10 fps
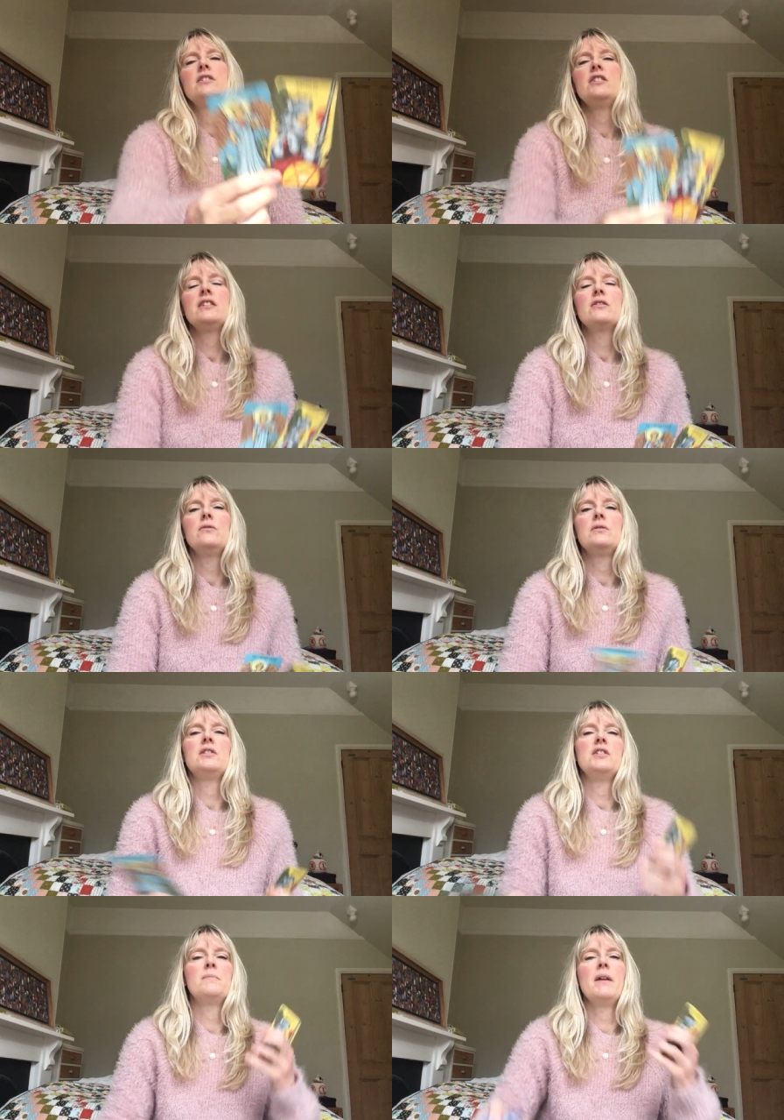She's cool
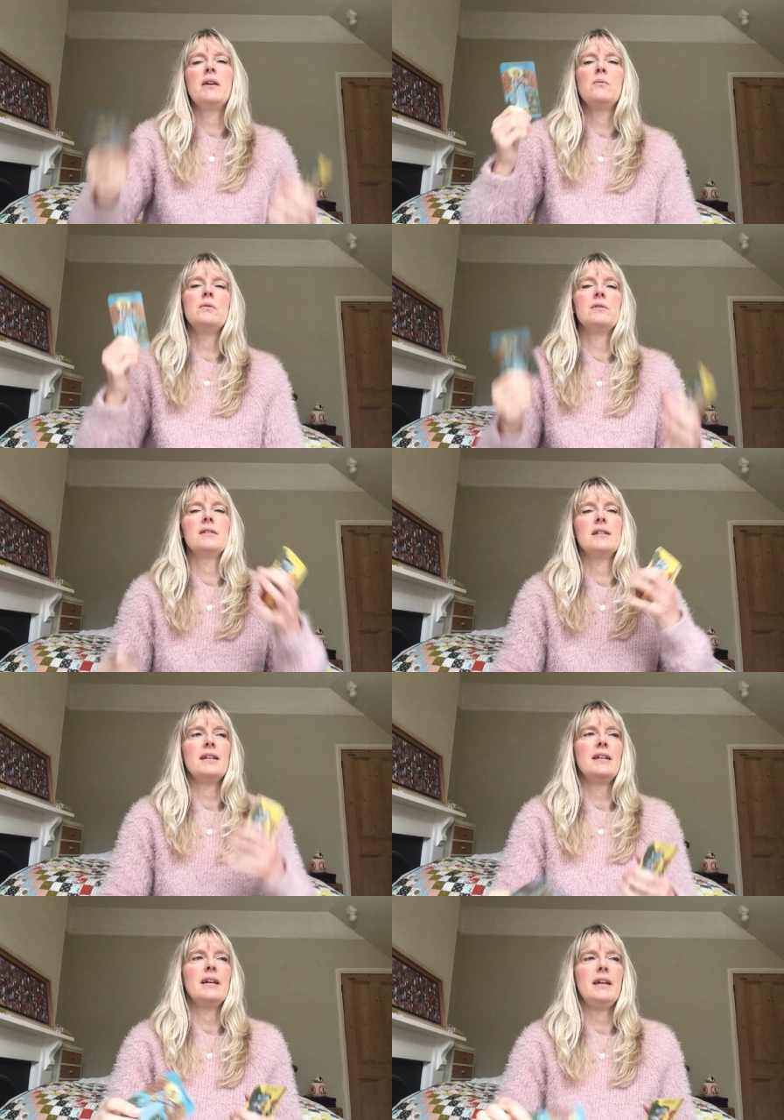because she's playing water
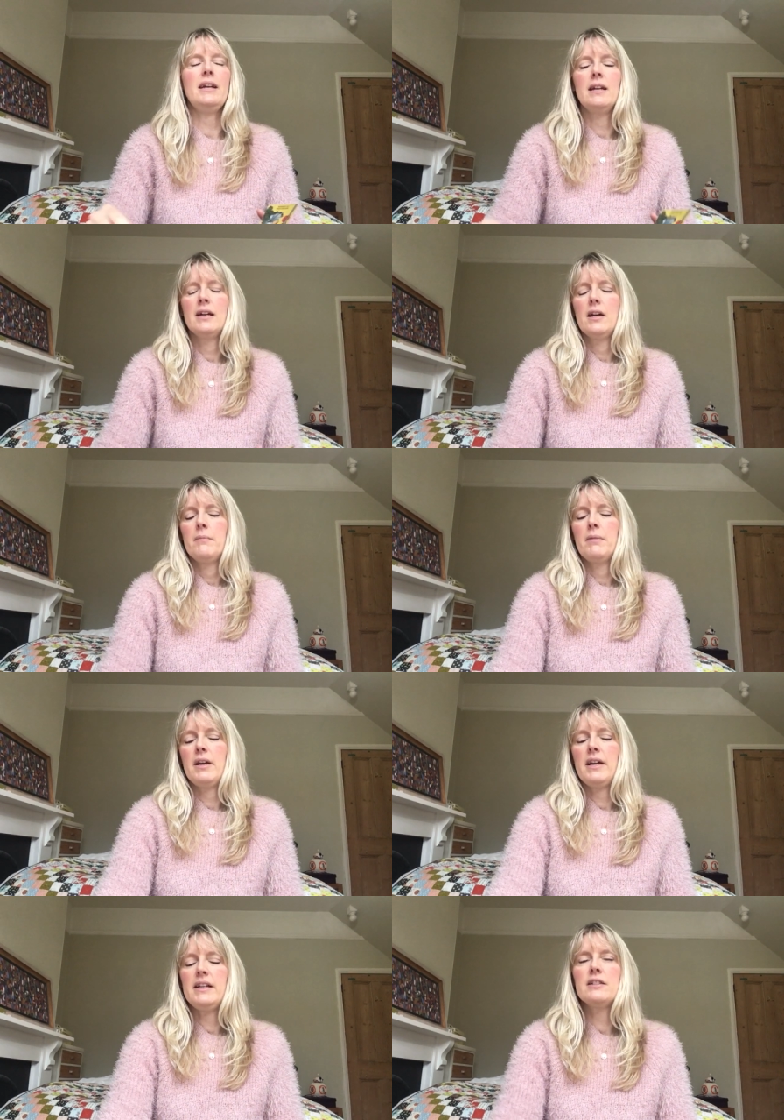slinky, but
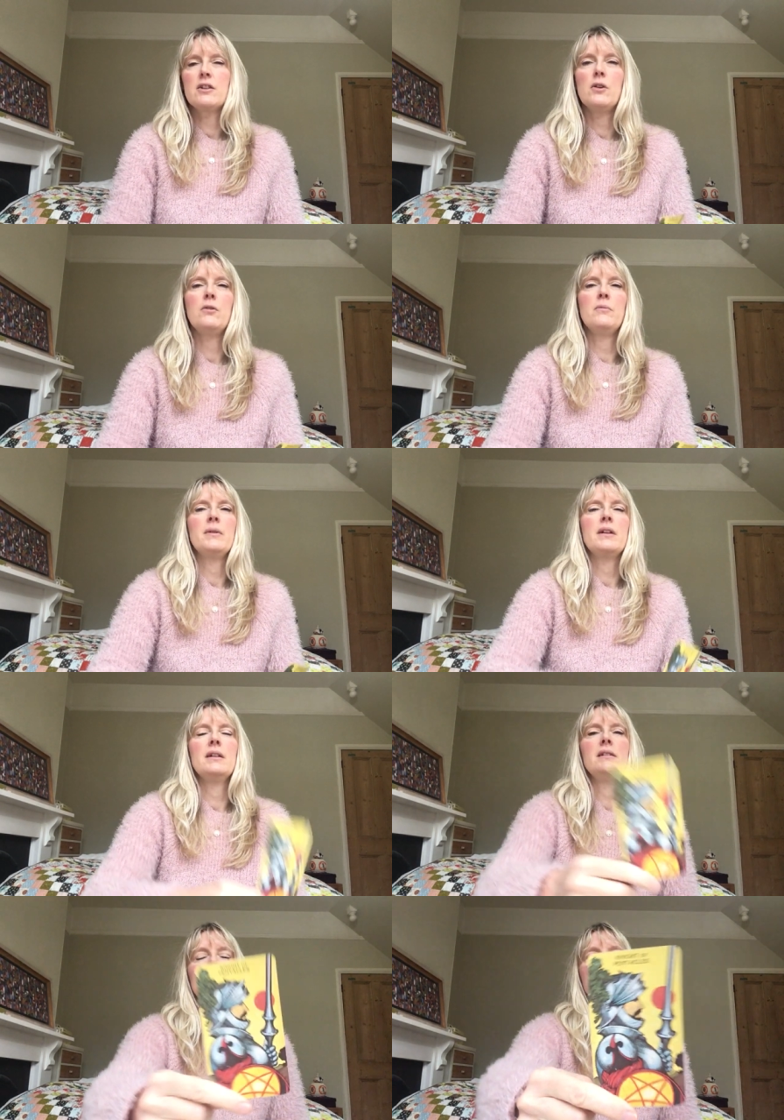he's cool
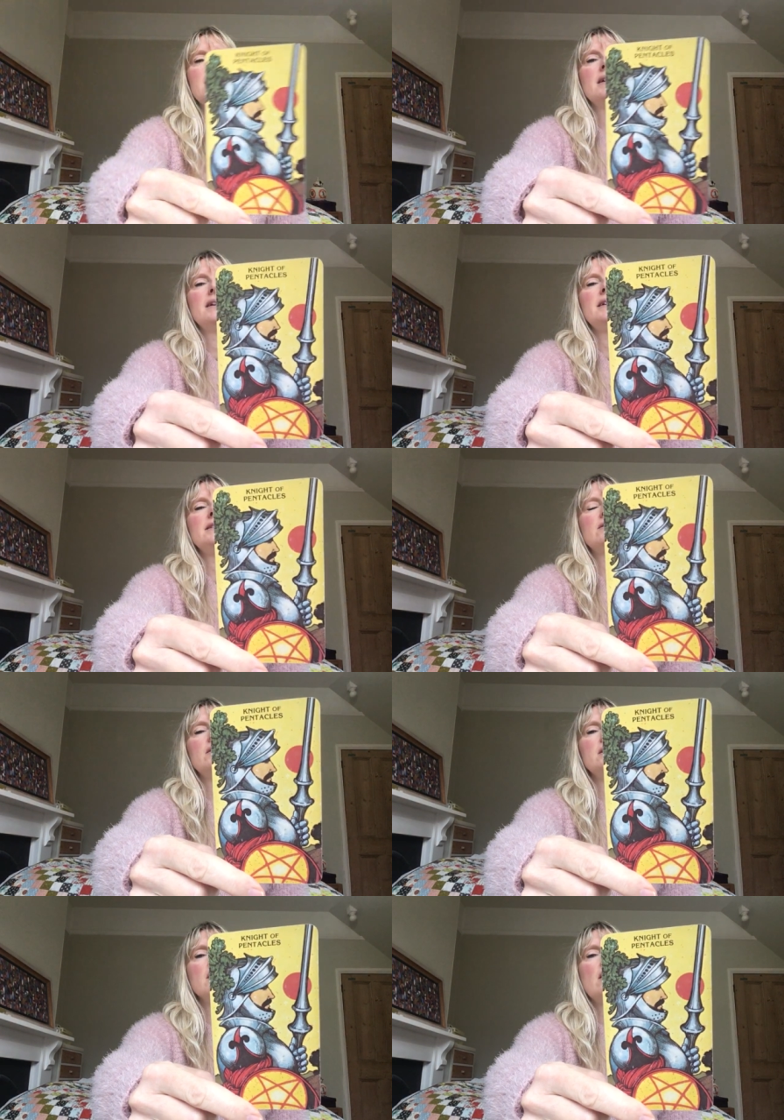because He's
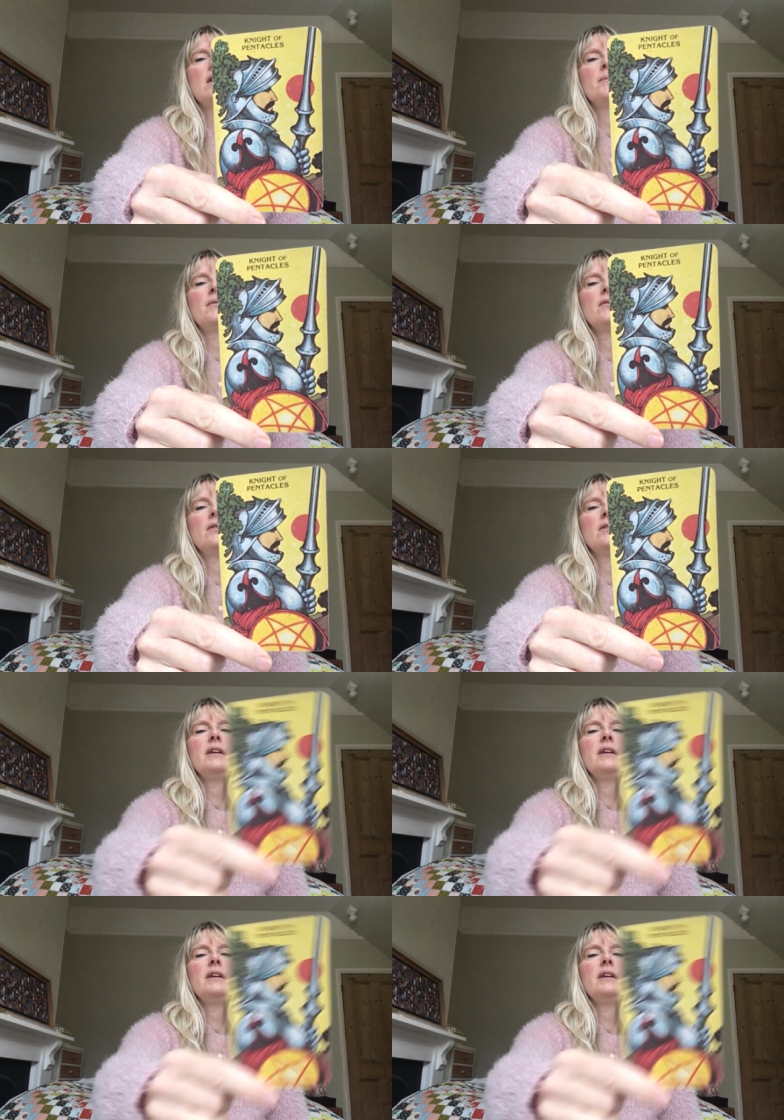got his armour on.